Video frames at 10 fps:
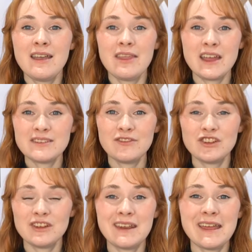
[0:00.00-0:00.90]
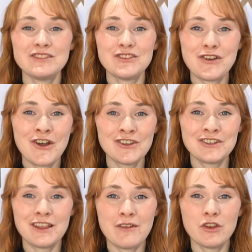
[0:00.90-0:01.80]
Thanks for tuning in to How
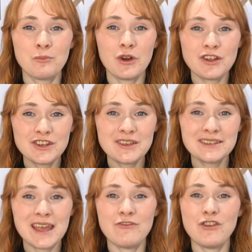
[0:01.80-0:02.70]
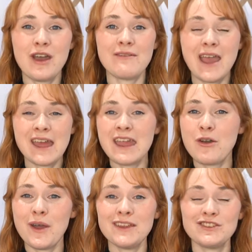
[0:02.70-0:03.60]
to Love Your Brushes. If you have any
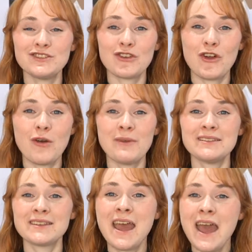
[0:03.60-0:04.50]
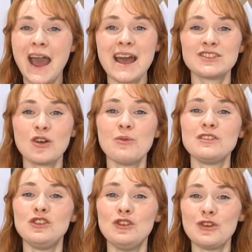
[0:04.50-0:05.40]
questions or comments, as
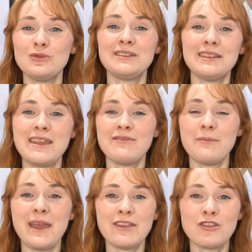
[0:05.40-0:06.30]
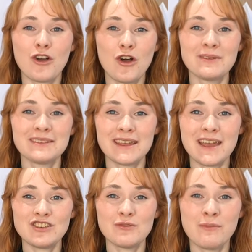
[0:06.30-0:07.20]
always, you know to leave them in the comments
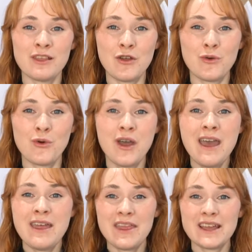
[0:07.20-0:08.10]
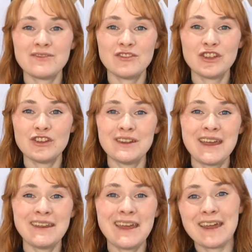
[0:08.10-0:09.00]
section below. Thanks for tuning
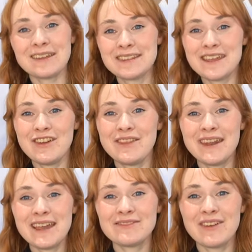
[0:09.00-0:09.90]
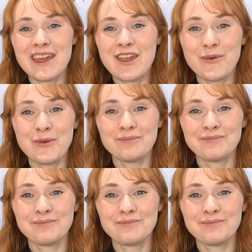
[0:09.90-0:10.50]
in, and I'll see you in the next video.